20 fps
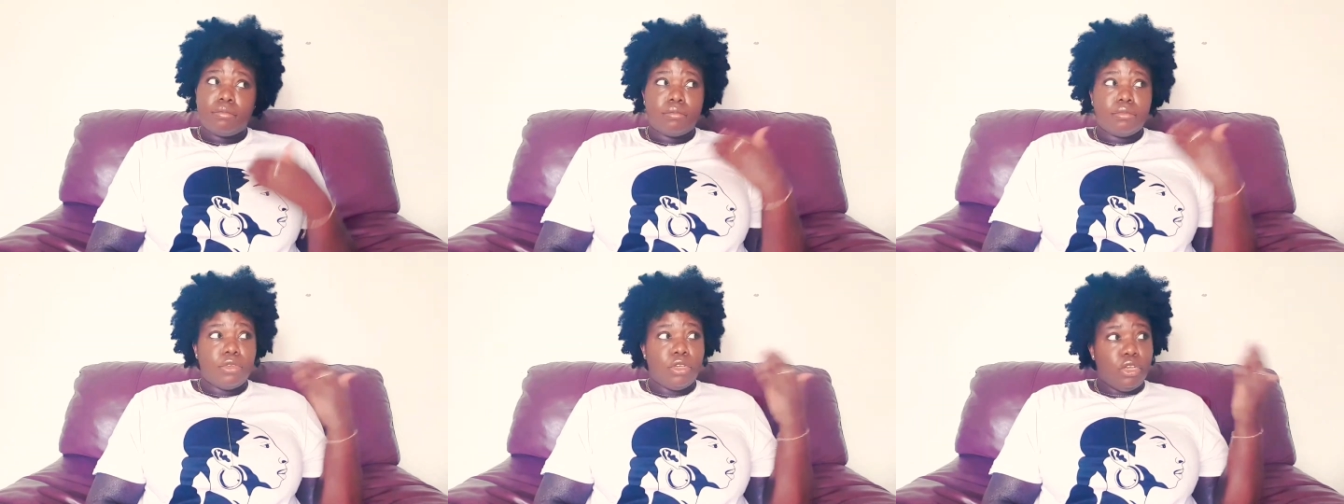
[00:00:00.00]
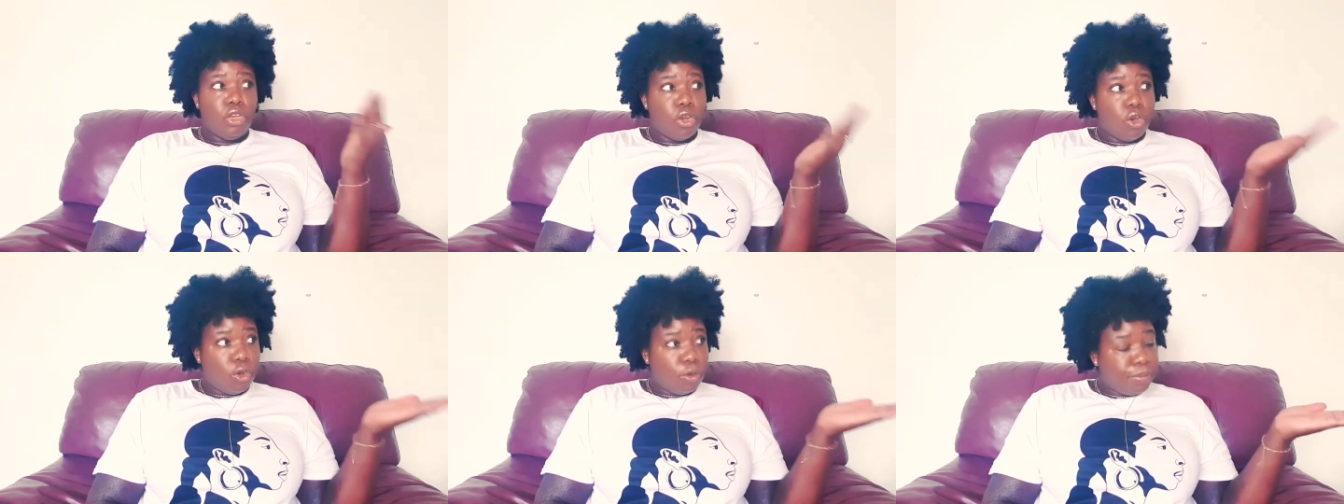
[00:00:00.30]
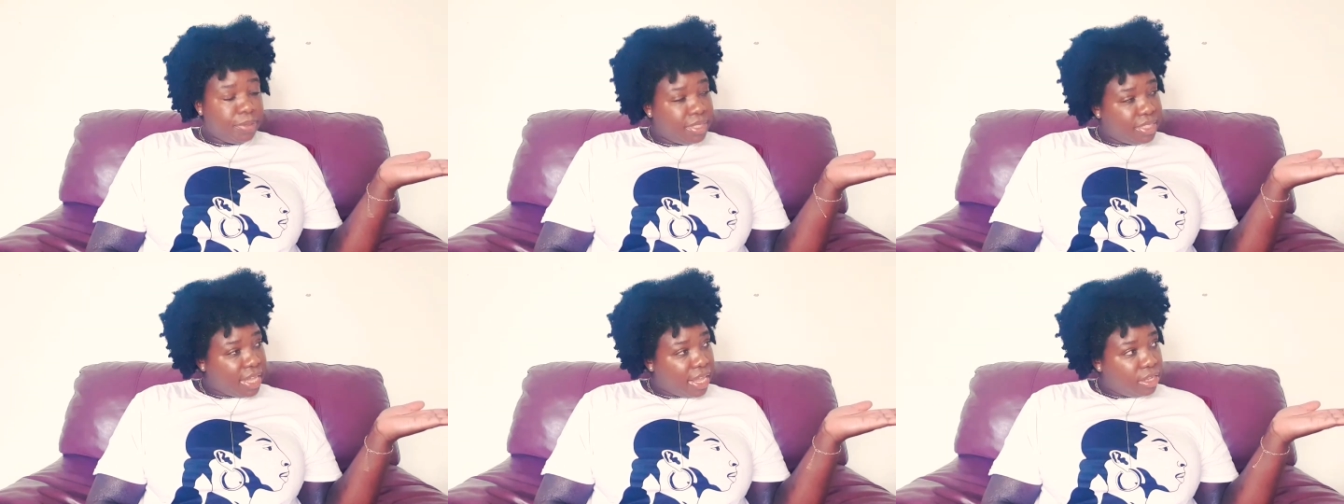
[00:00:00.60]
Not
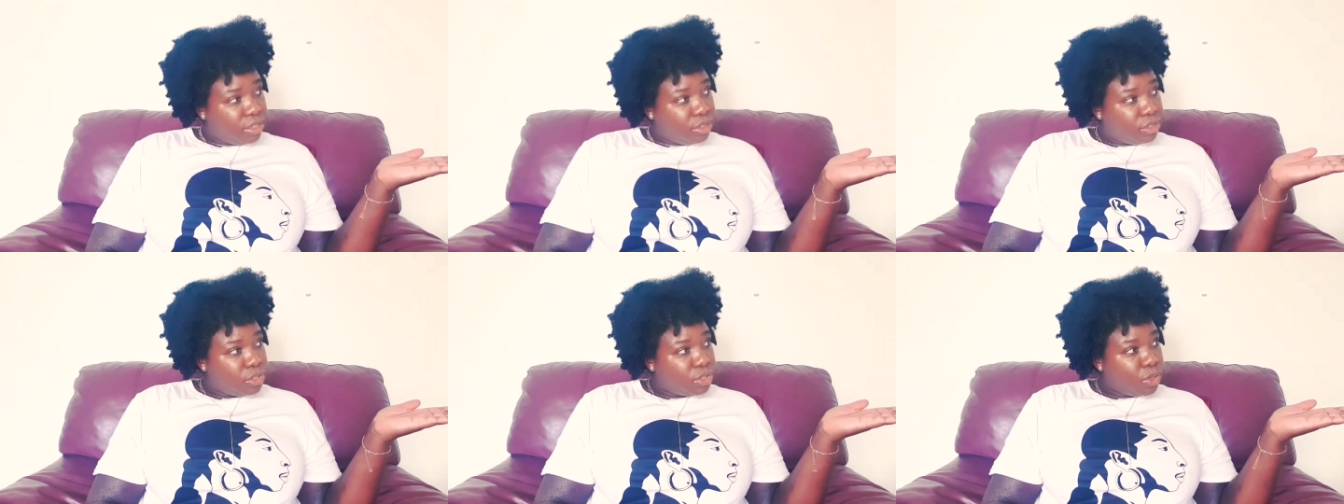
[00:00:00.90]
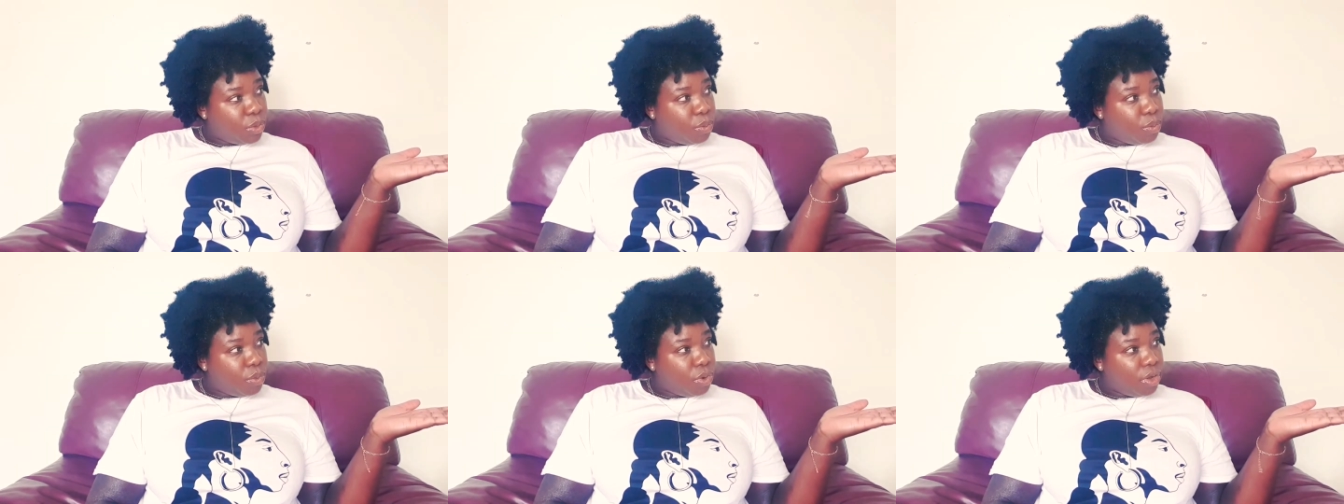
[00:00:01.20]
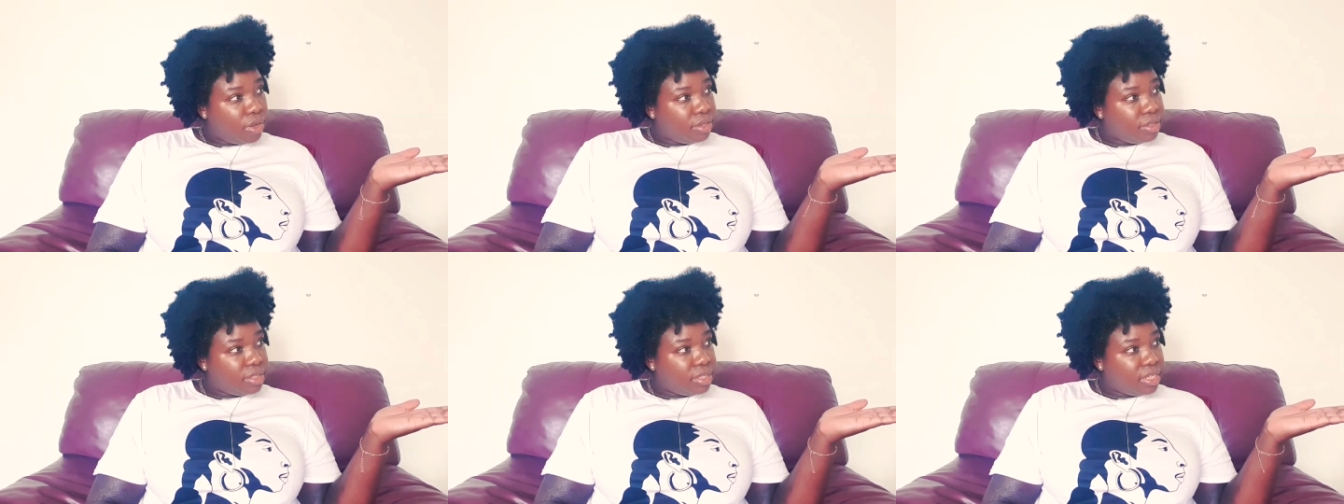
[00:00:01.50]
upsetting
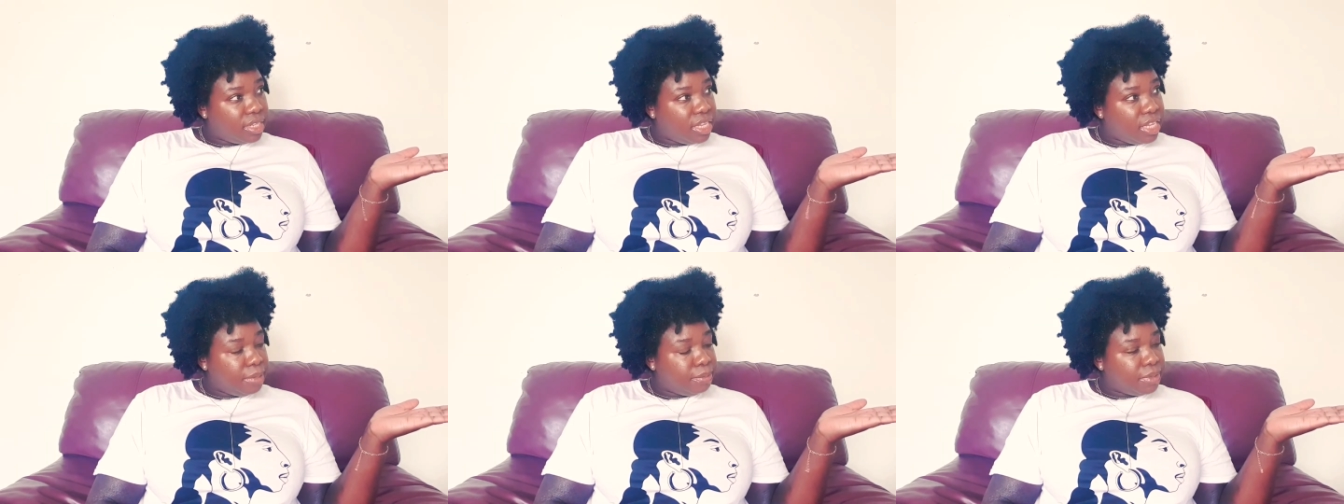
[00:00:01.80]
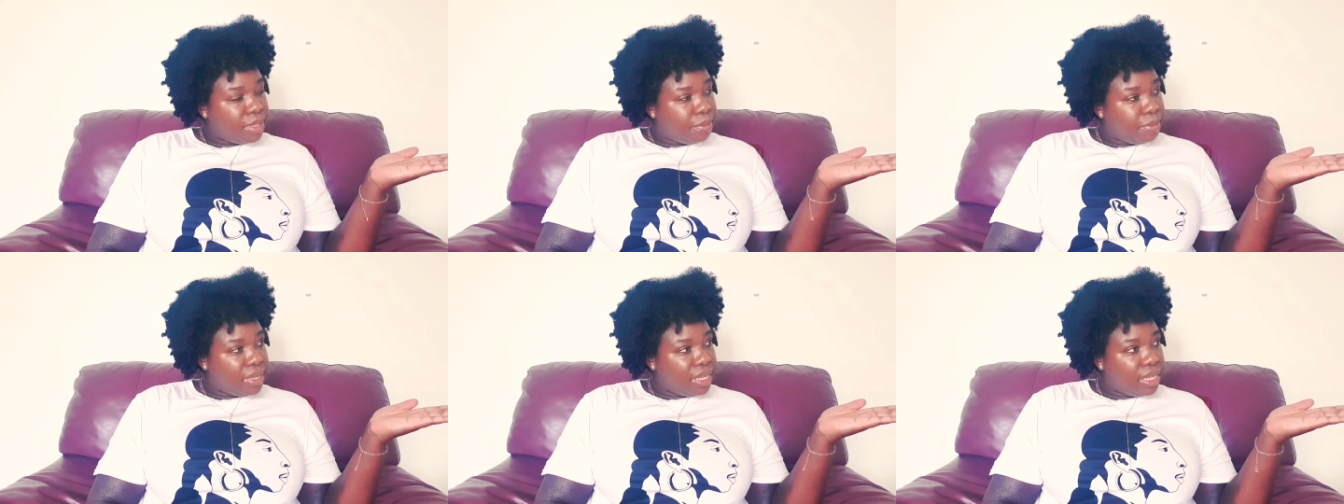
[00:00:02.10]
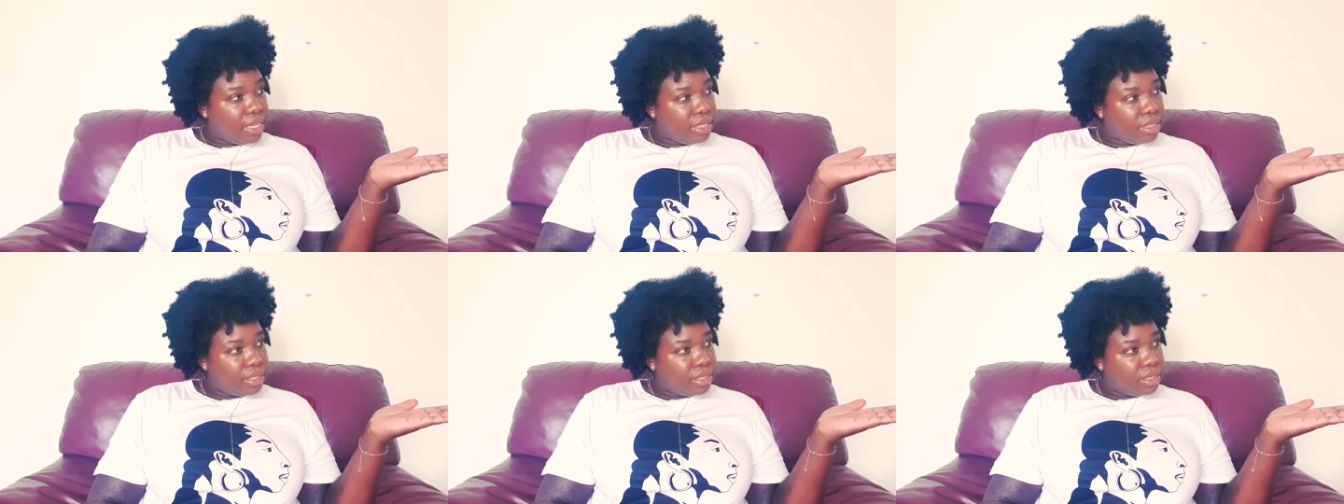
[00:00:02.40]
someone to keep the
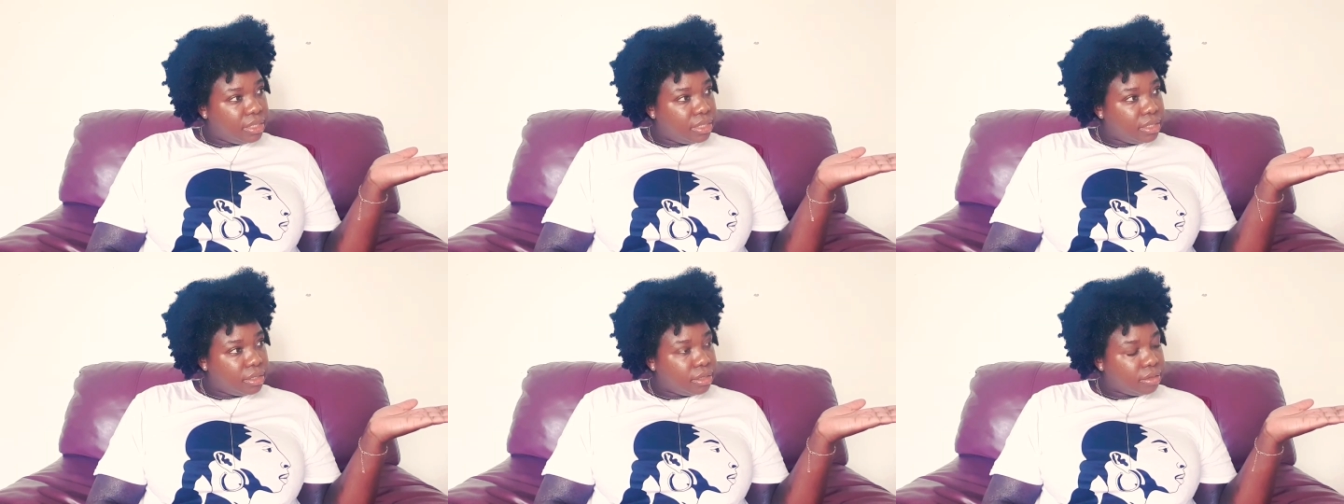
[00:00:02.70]
peace?